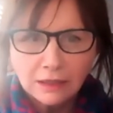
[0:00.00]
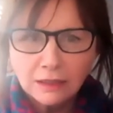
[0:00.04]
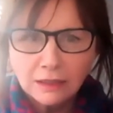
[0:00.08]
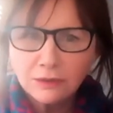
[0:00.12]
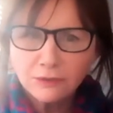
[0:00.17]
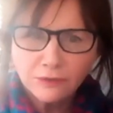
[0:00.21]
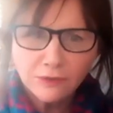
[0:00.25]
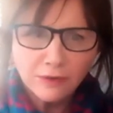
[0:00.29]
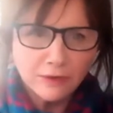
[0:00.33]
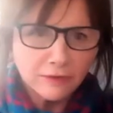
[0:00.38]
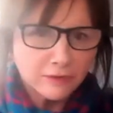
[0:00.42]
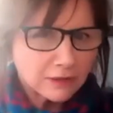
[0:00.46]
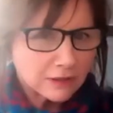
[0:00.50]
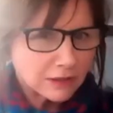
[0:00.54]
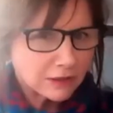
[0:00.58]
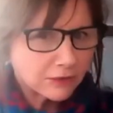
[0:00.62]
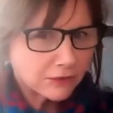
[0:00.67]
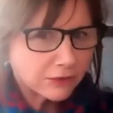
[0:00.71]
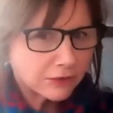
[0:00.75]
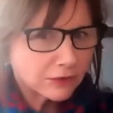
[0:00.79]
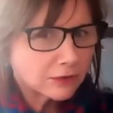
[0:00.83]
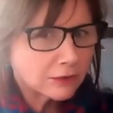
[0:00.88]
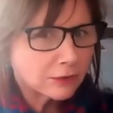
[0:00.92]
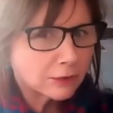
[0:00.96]
it's very
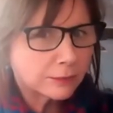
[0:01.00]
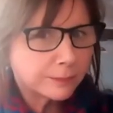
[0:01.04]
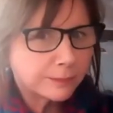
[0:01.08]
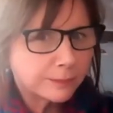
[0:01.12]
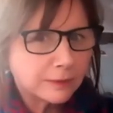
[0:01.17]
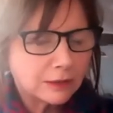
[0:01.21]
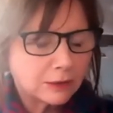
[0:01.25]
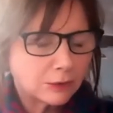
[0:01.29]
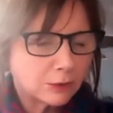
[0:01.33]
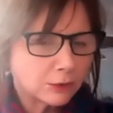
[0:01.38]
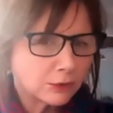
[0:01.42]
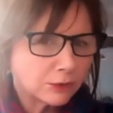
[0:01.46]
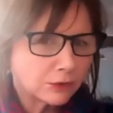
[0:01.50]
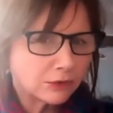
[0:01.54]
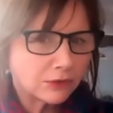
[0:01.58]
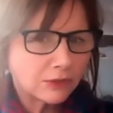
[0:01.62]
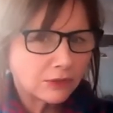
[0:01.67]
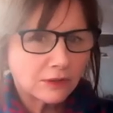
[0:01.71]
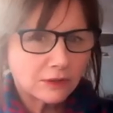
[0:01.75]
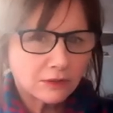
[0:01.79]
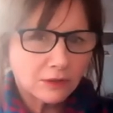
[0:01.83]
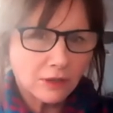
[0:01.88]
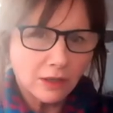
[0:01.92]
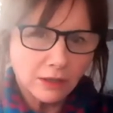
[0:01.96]
difficult because
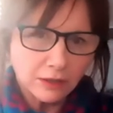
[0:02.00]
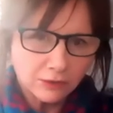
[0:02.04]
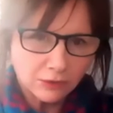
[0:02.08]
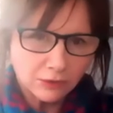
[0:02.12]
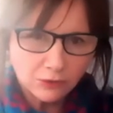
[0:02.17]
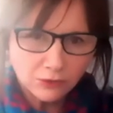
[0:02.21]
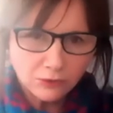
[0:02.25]
the diet